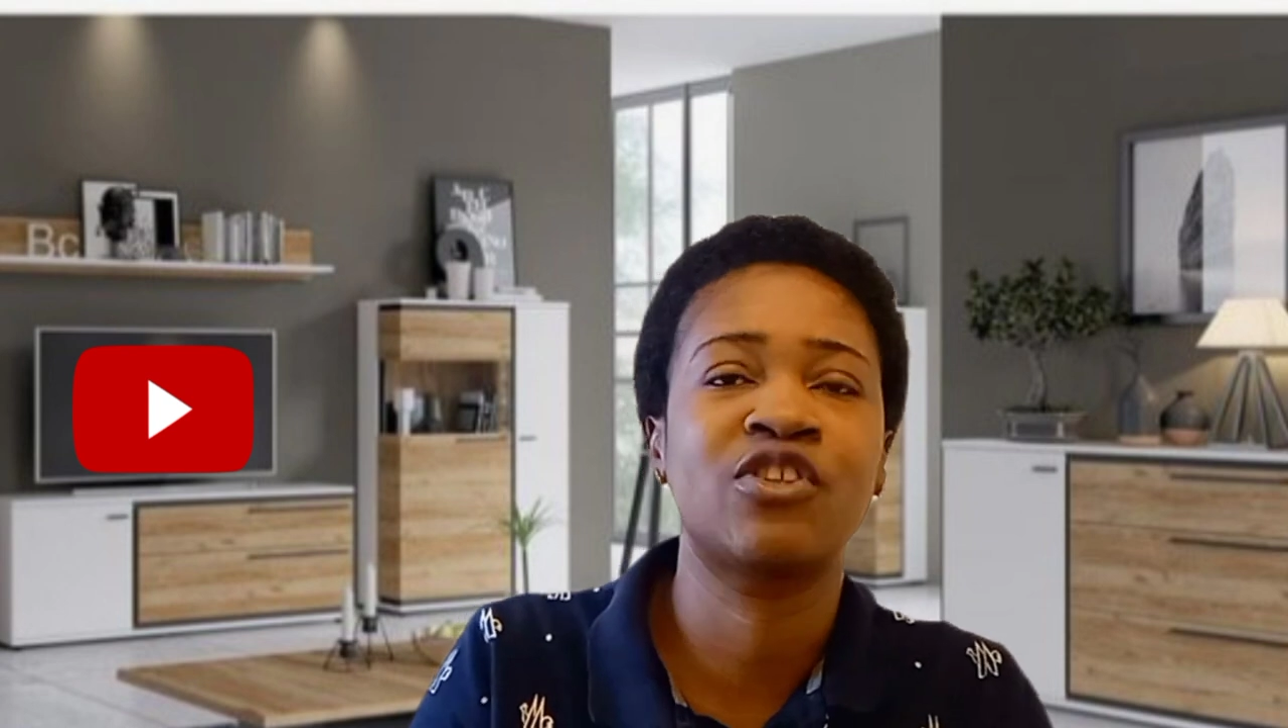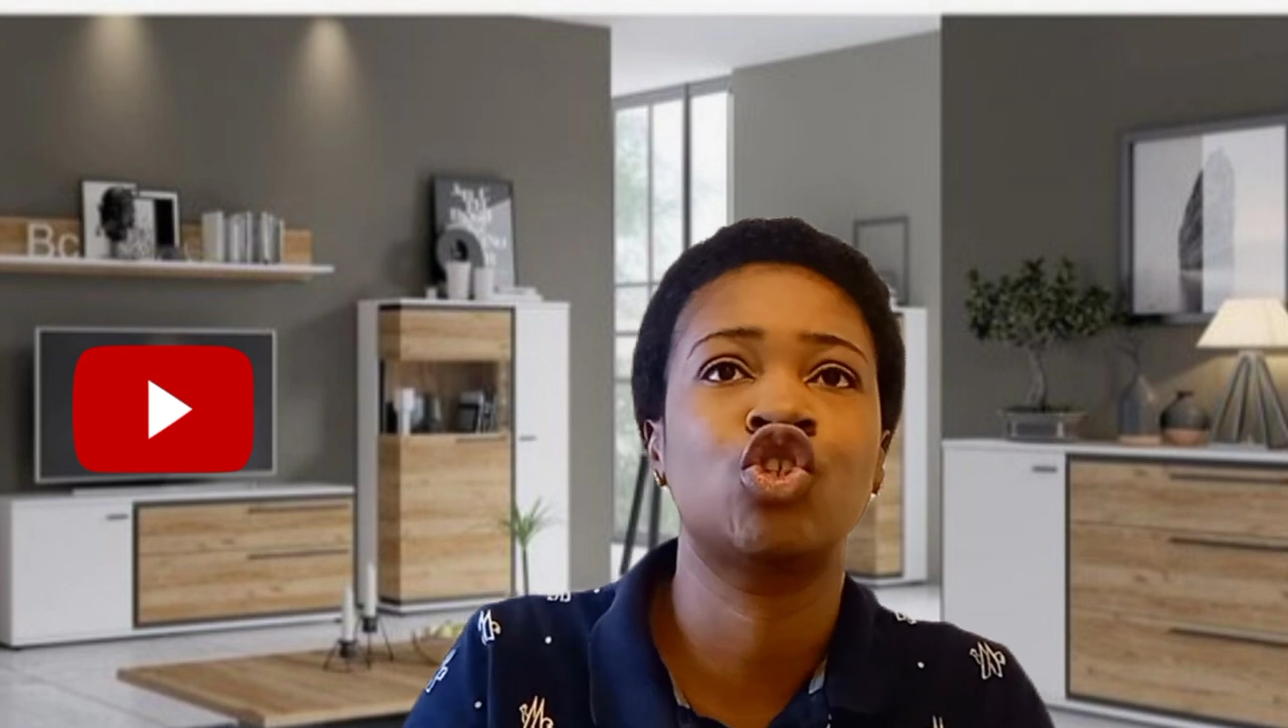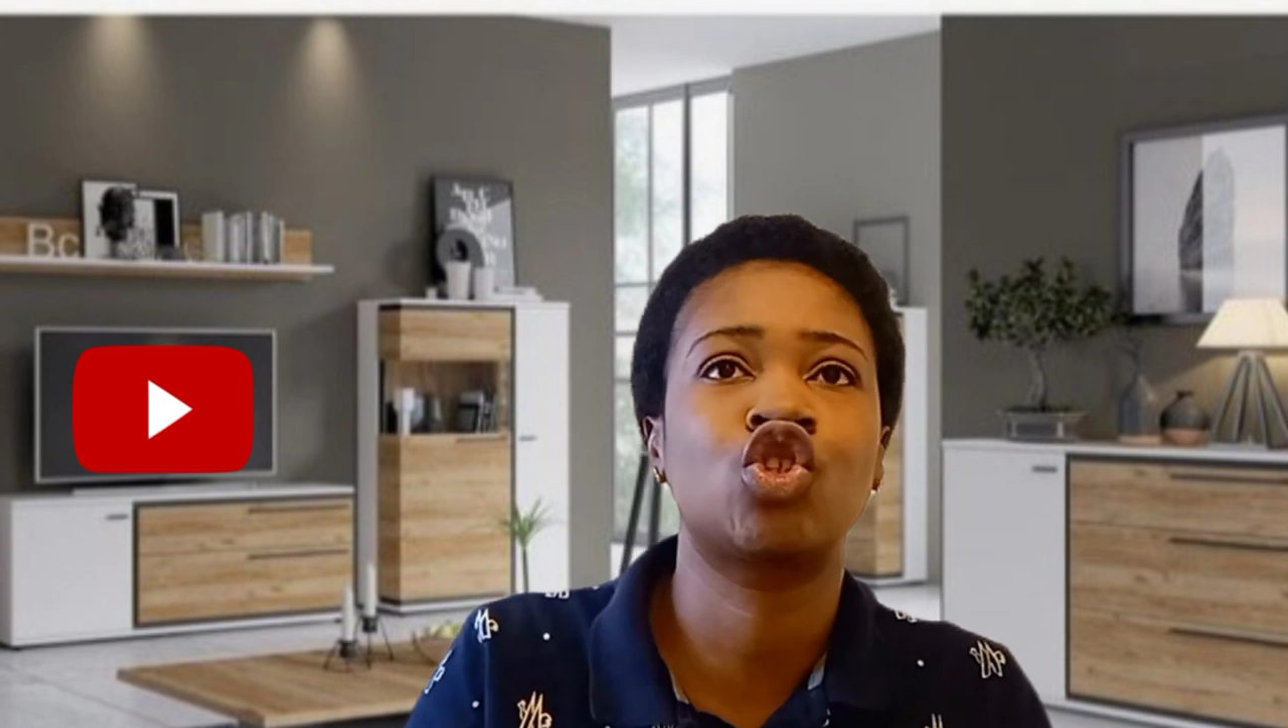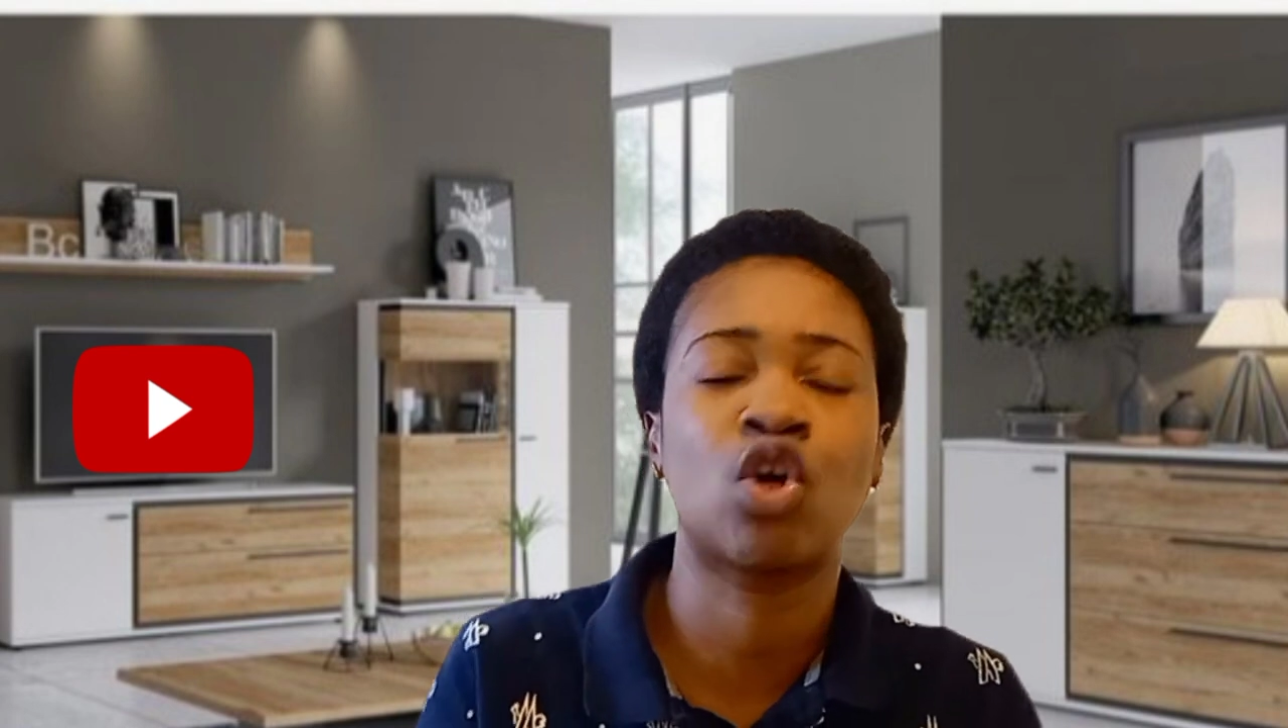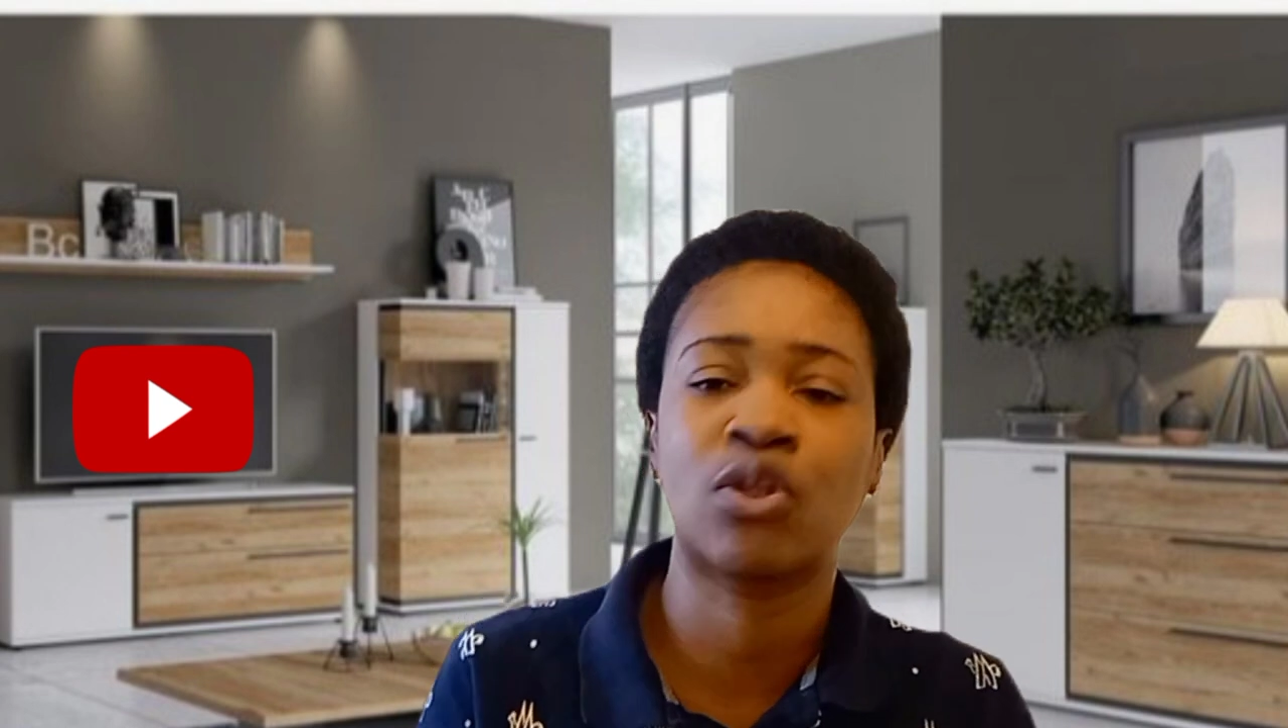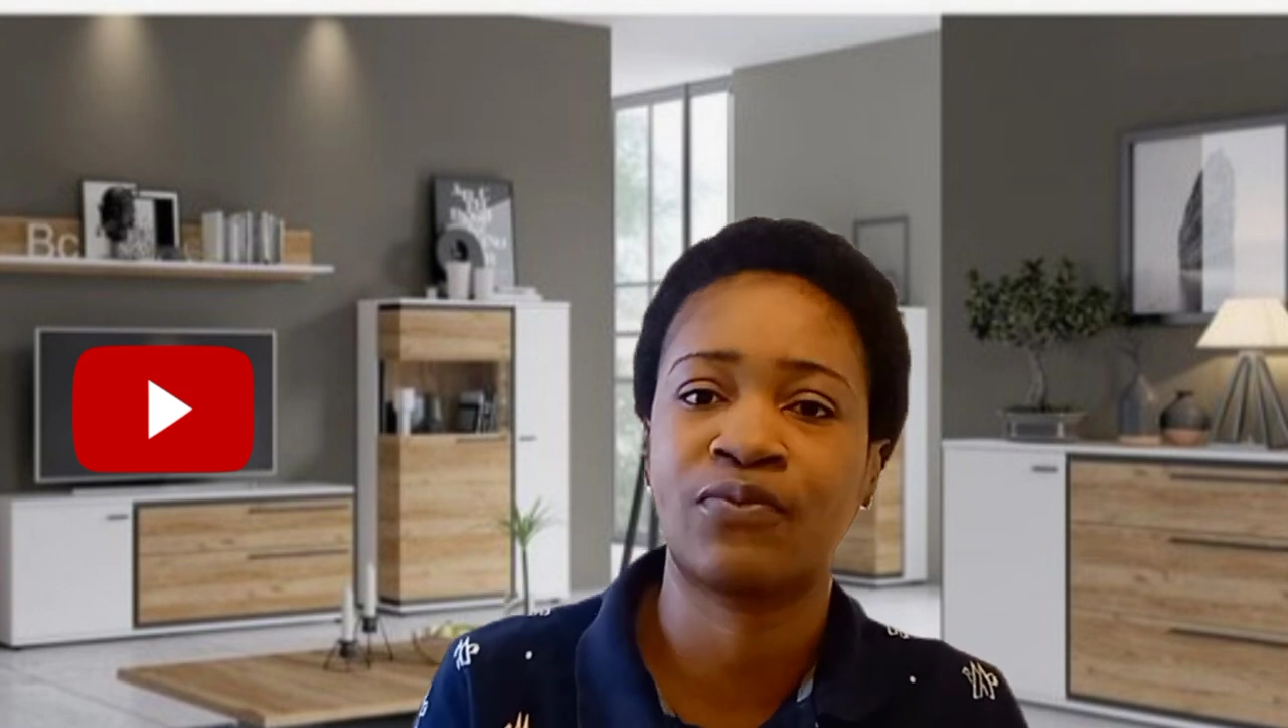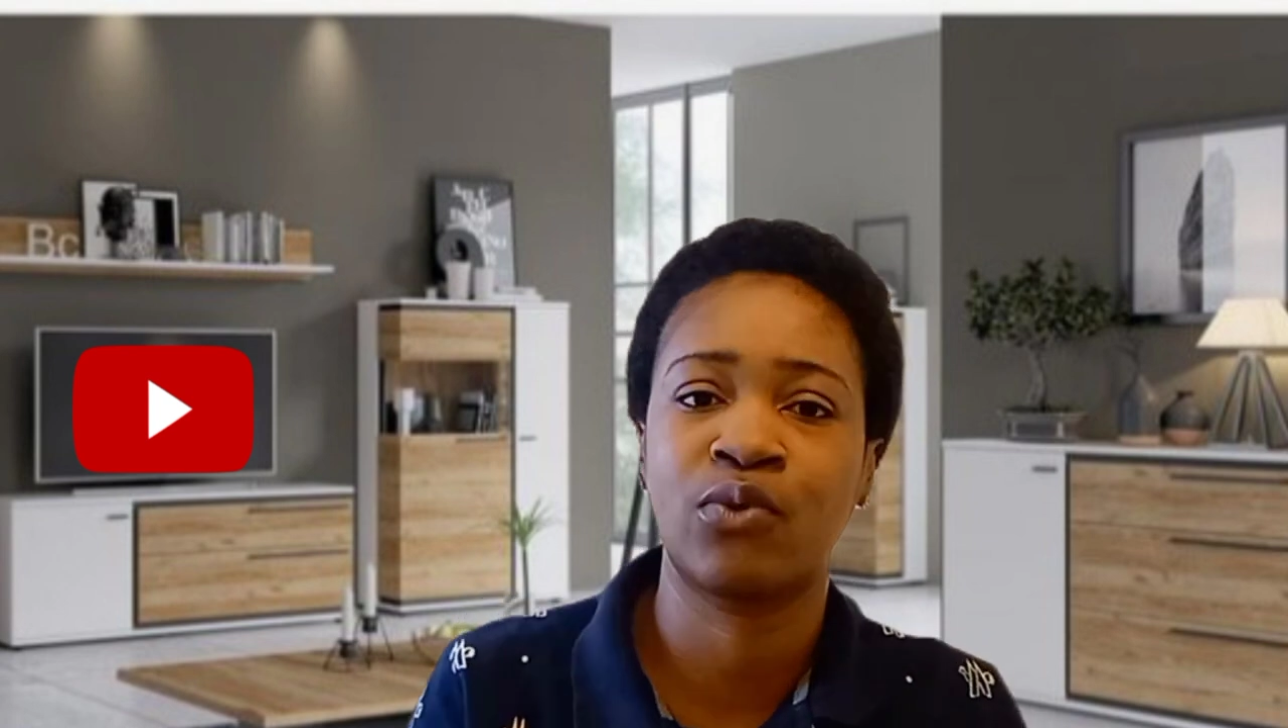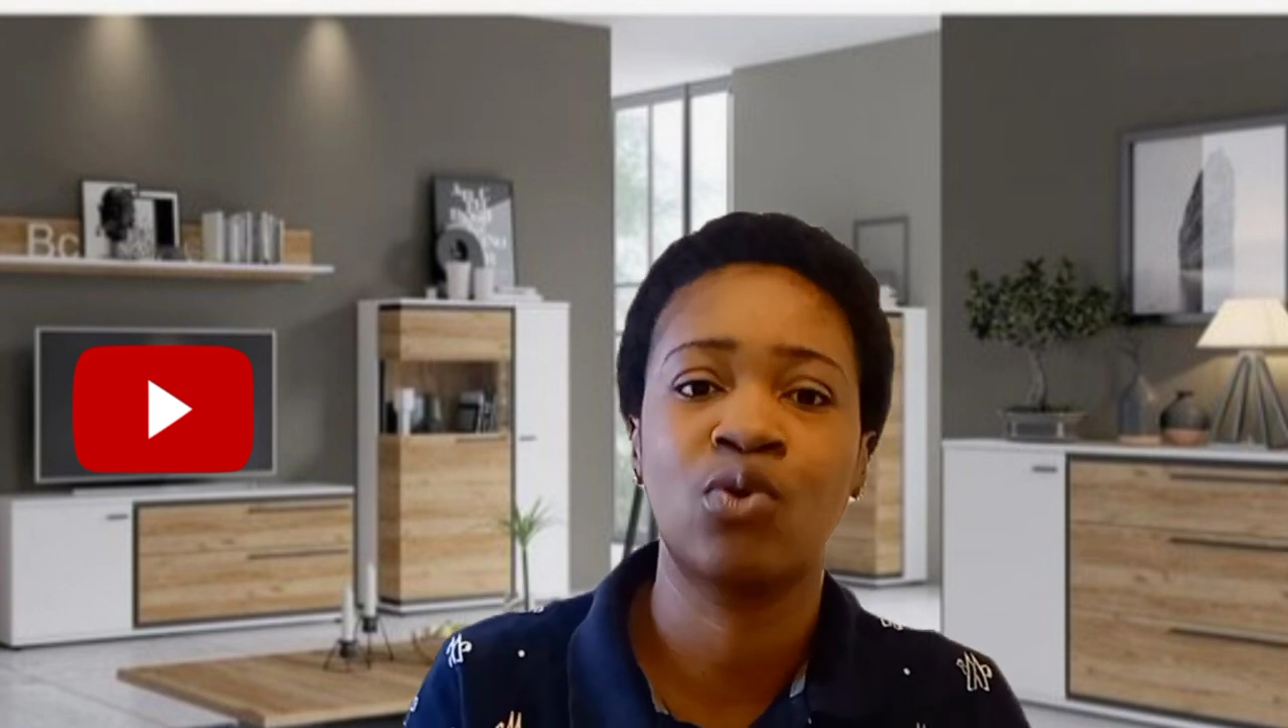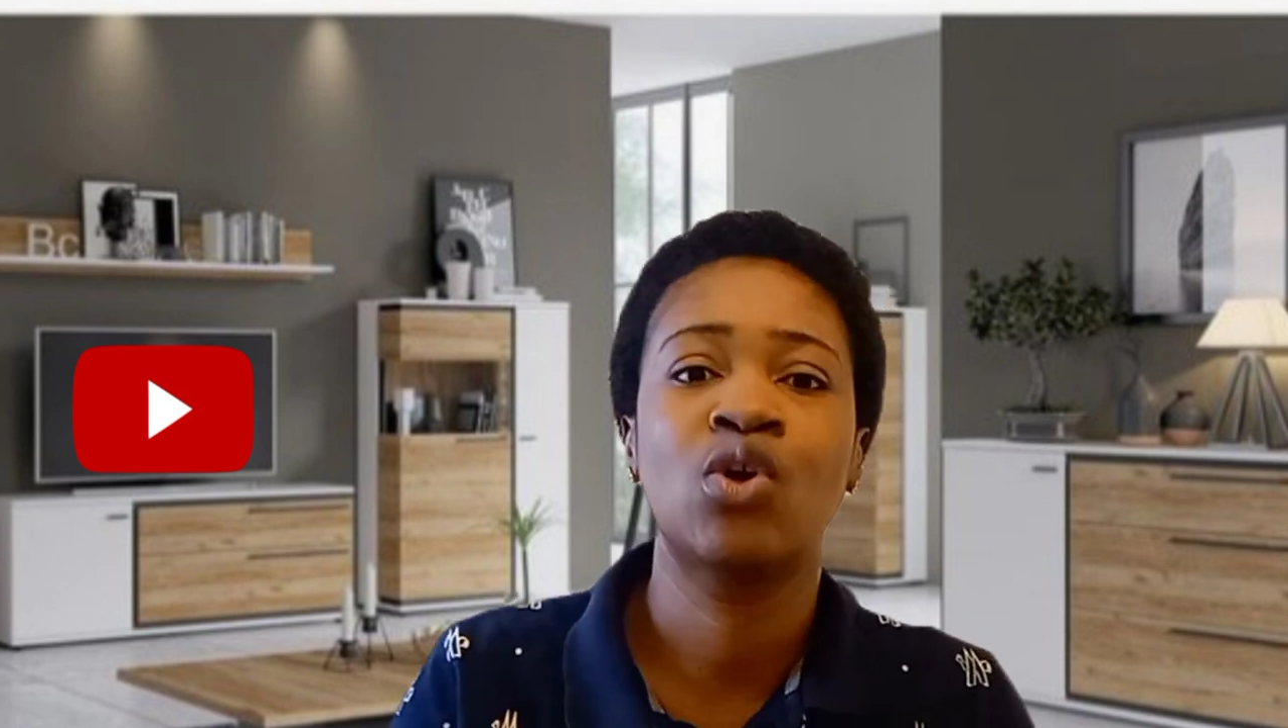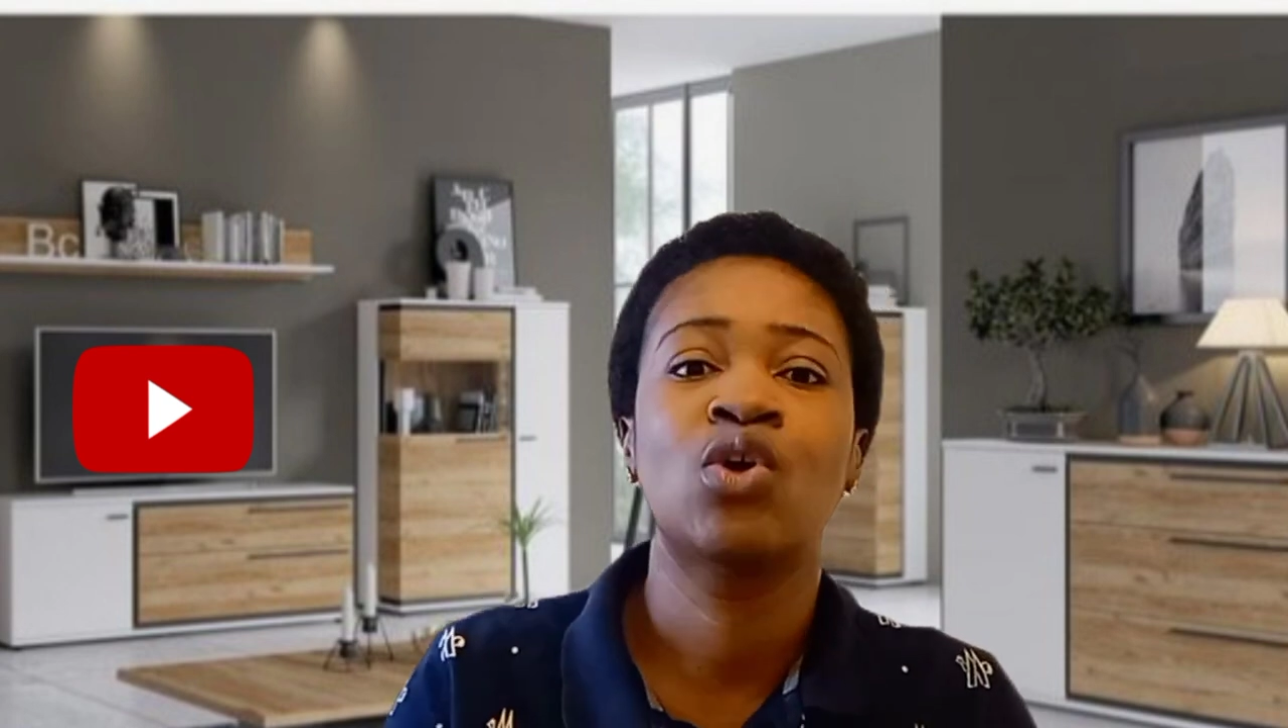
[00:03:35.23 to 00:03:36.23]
is thoughtful,